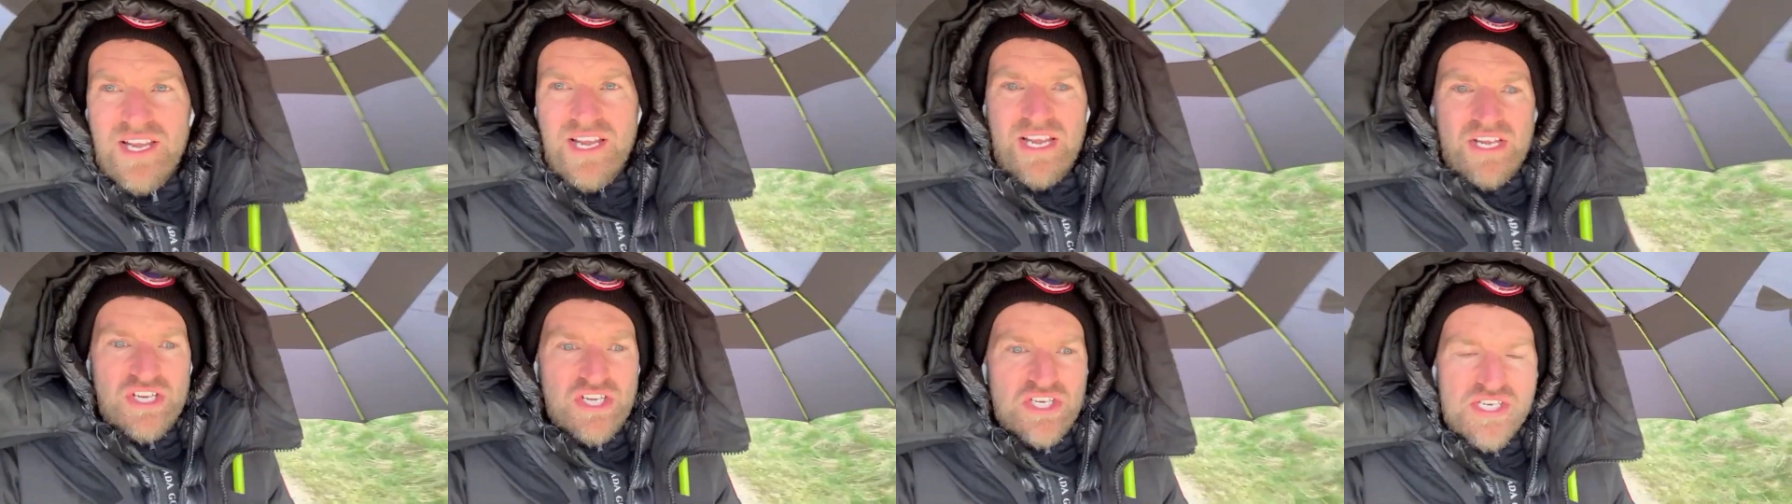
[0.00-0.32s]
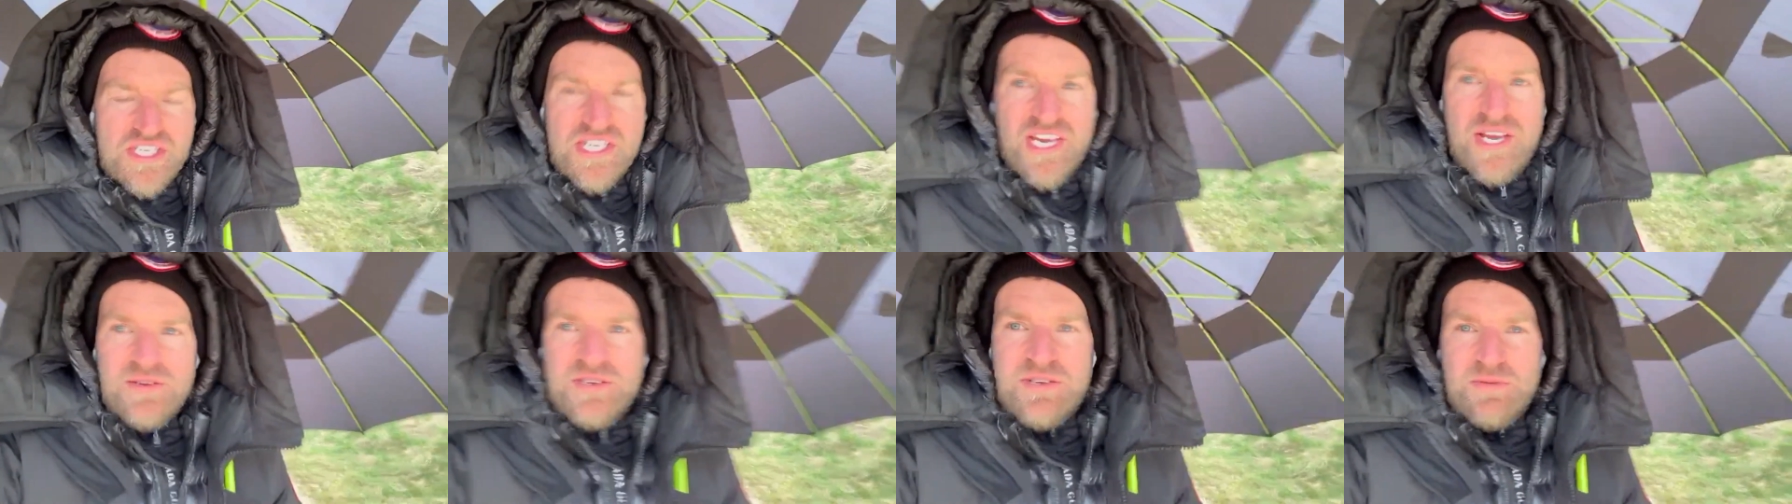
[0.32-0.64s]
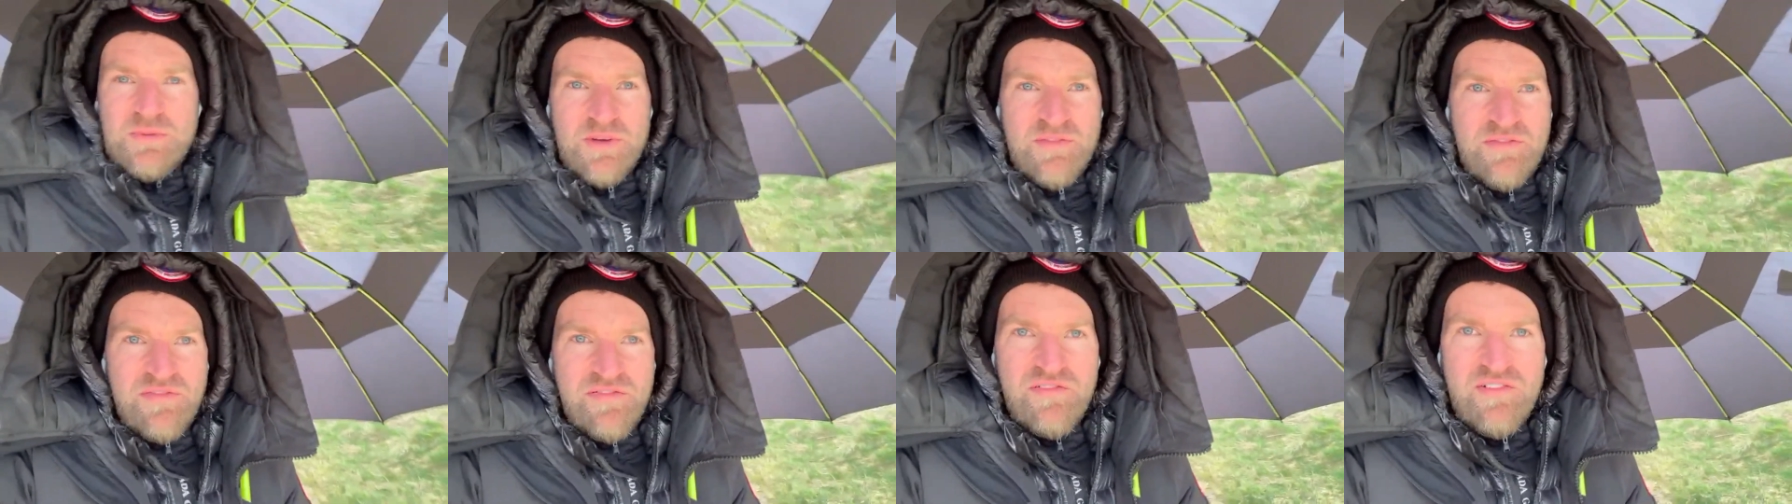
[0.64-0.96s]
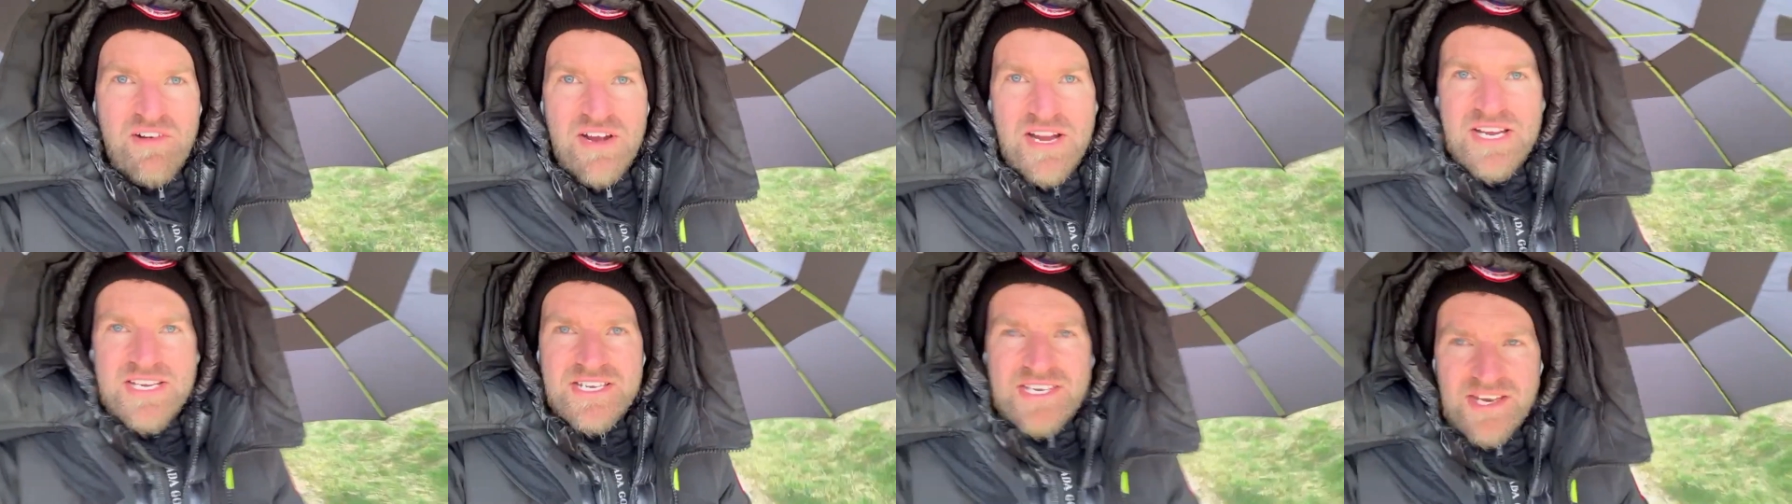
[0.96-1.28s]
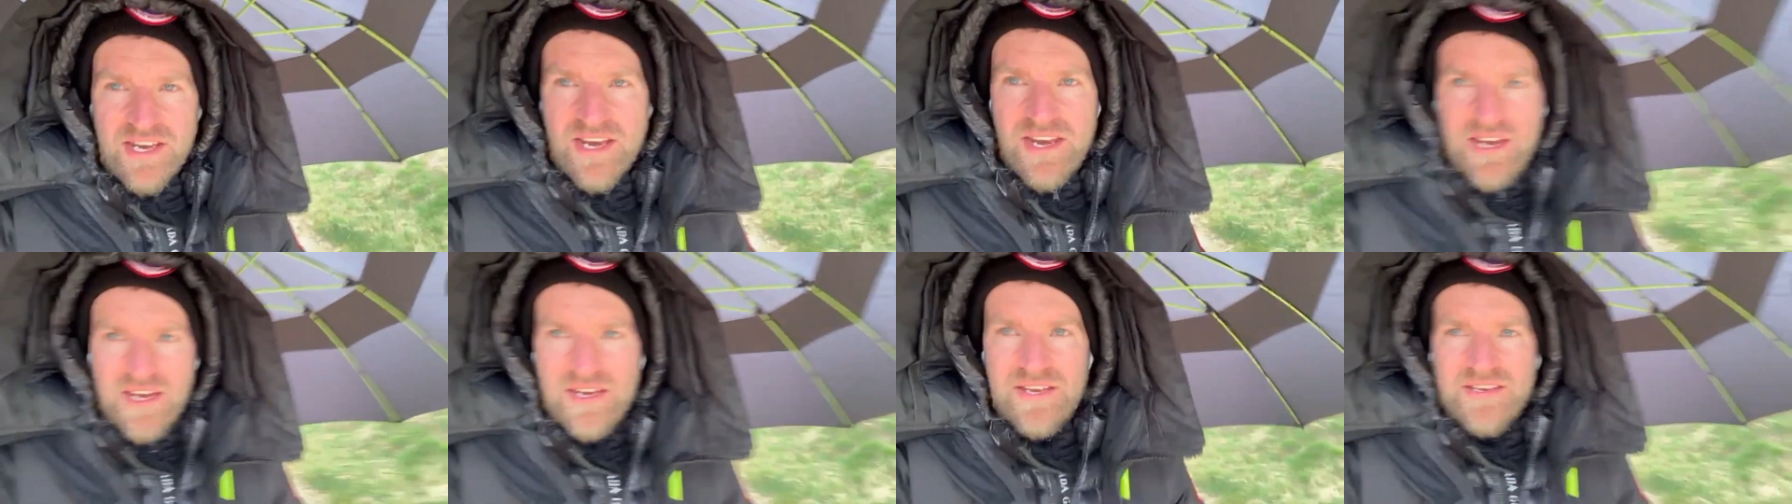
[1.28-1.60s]
It just seems to be
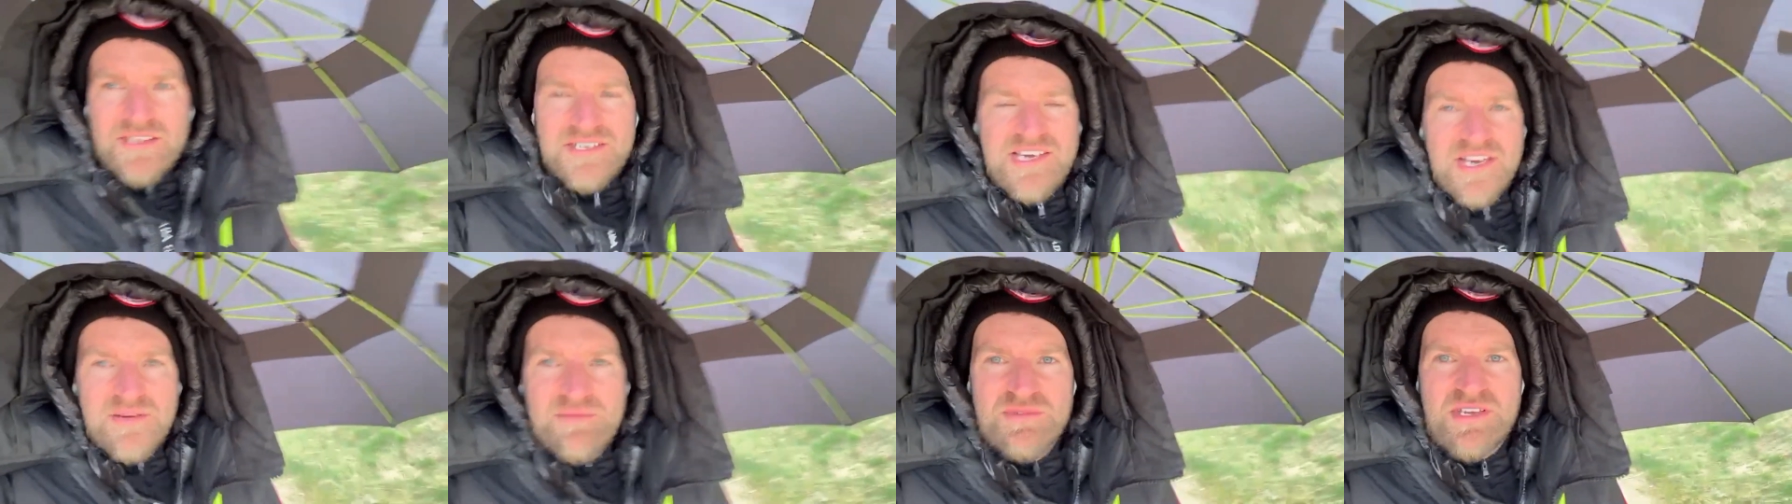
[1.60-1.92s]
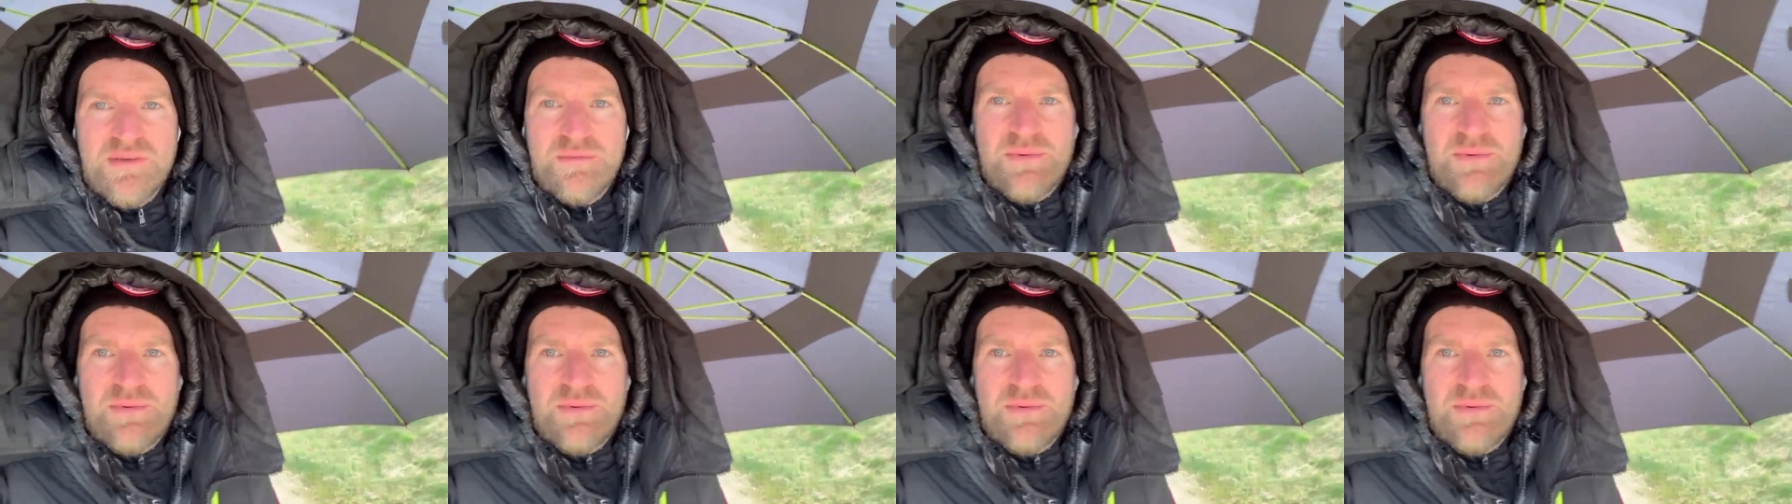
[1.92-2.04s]
freezing, and seems